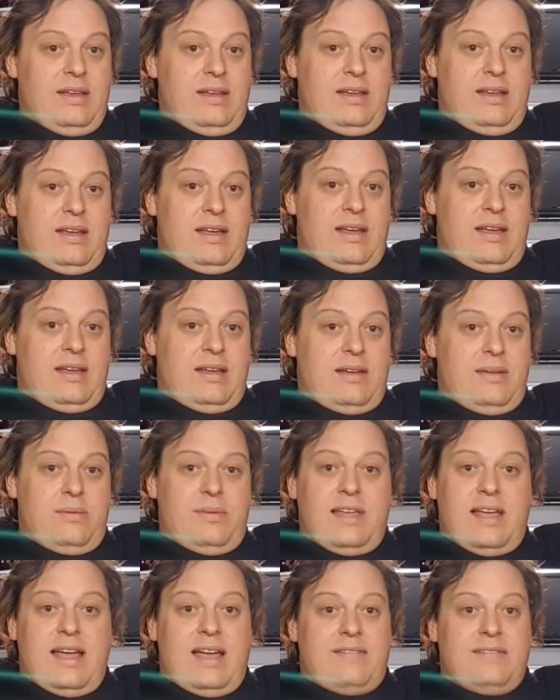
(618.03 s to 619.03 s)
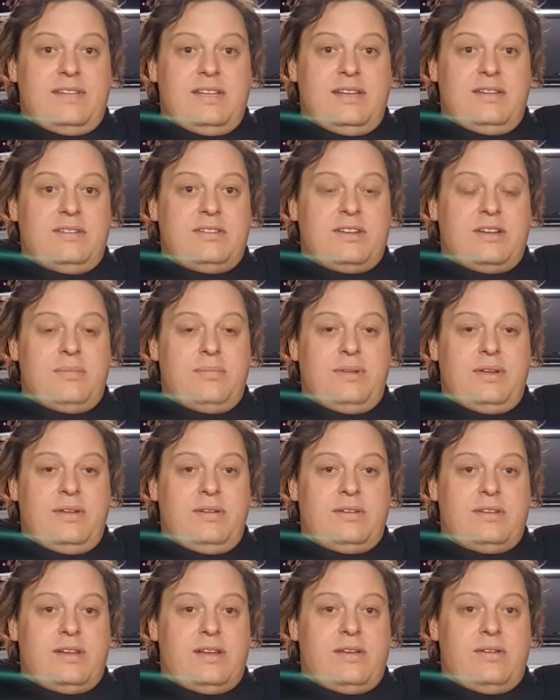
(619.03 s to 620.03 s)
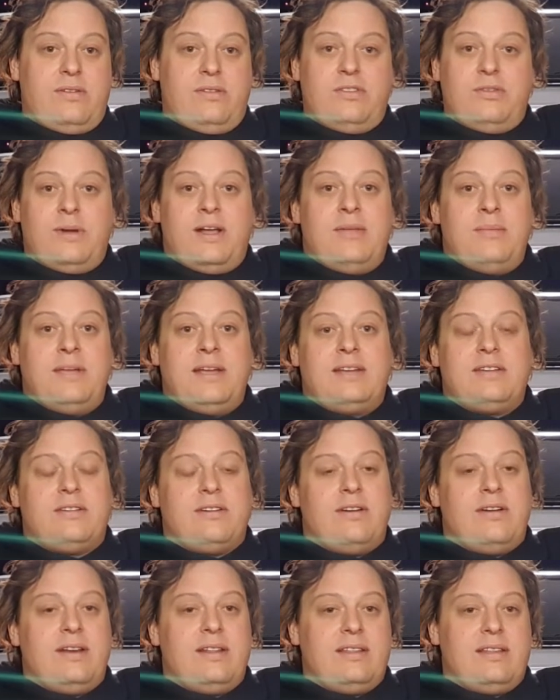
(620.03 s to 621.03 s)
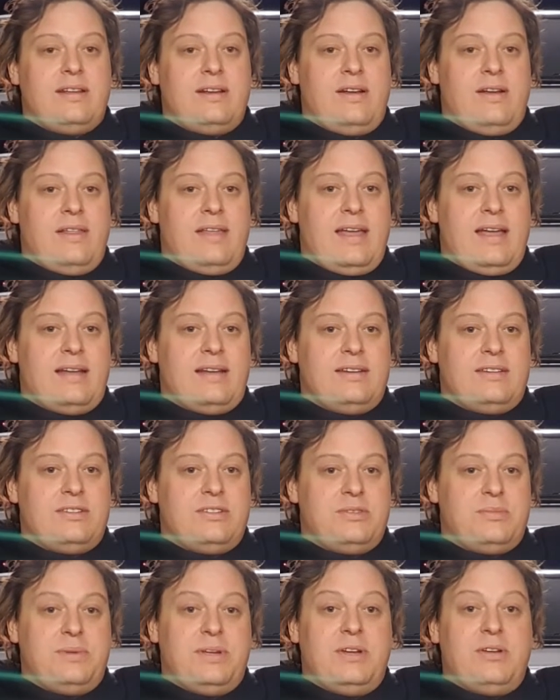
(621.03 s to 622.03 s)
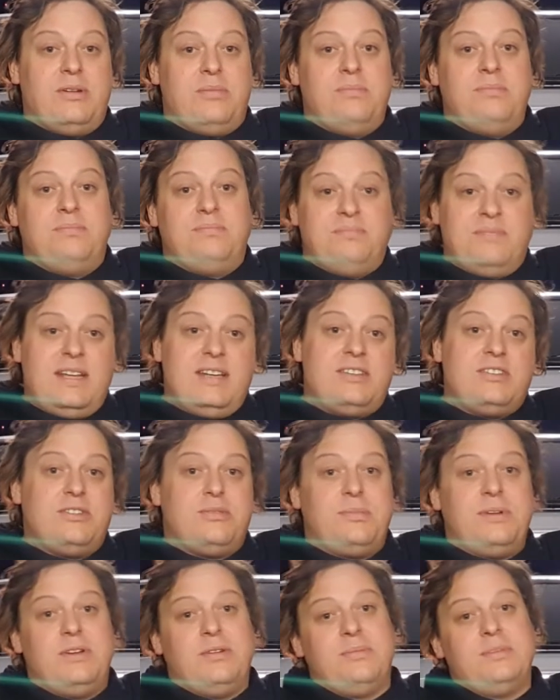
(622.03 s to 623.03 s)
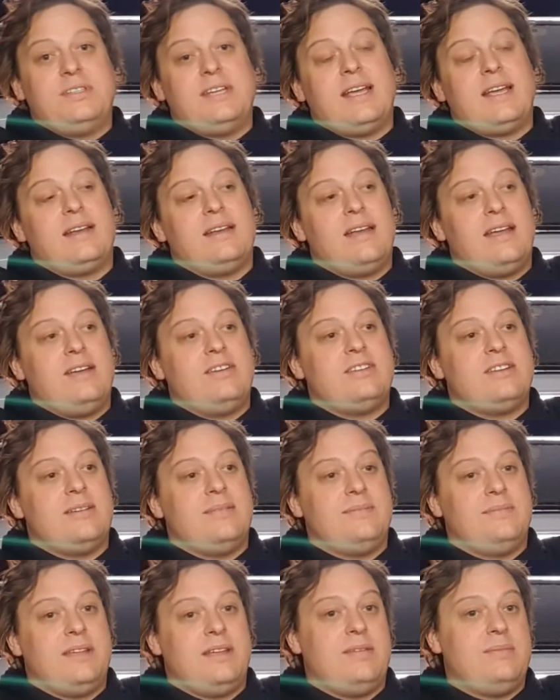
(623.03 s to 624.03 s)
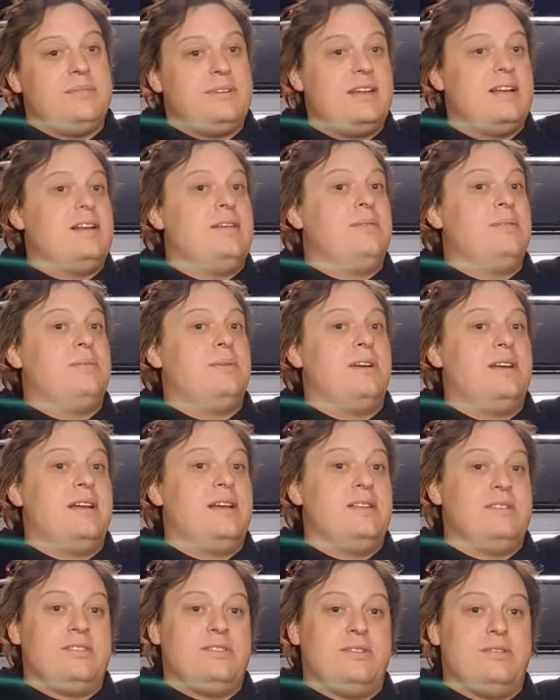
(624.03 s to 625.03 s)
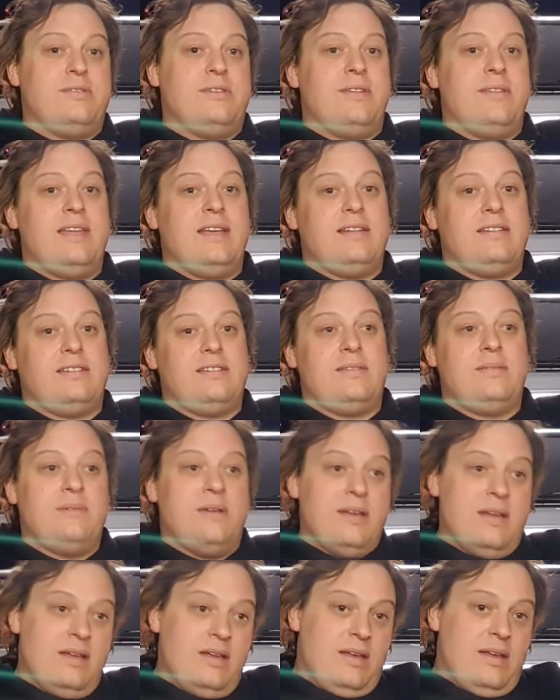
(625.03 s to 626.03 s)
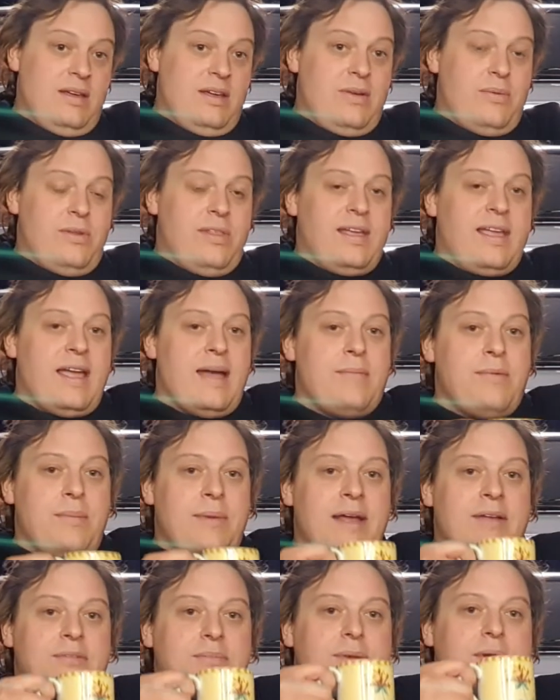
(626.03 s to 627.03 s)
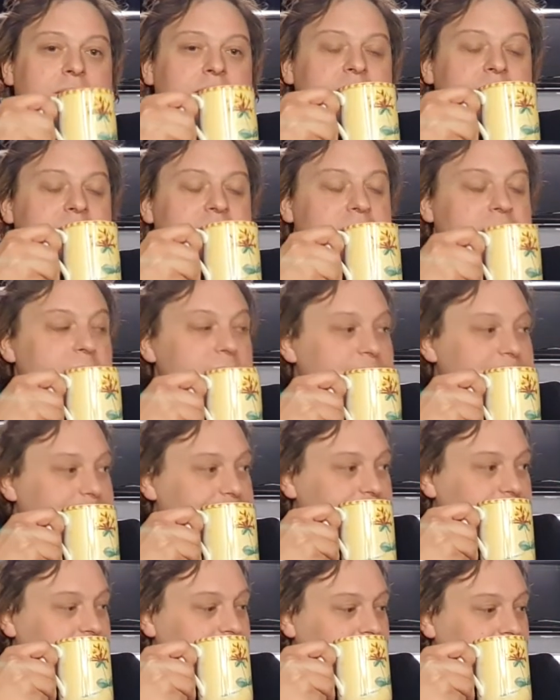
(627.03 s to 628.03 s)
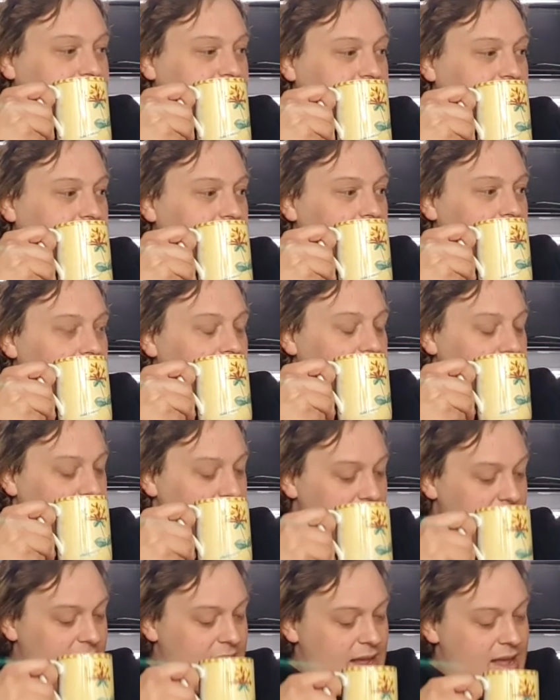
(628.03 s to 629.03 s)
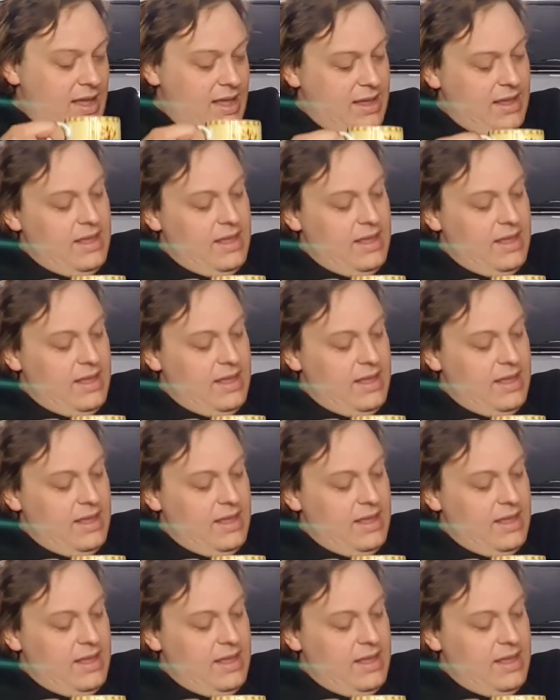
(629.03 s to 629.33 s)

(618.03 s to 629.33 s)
without having to use a computer or a dwell meter or anything like that. It's just become second nature, and particularly with working and stuff on this and what the camera mount's bolted to. And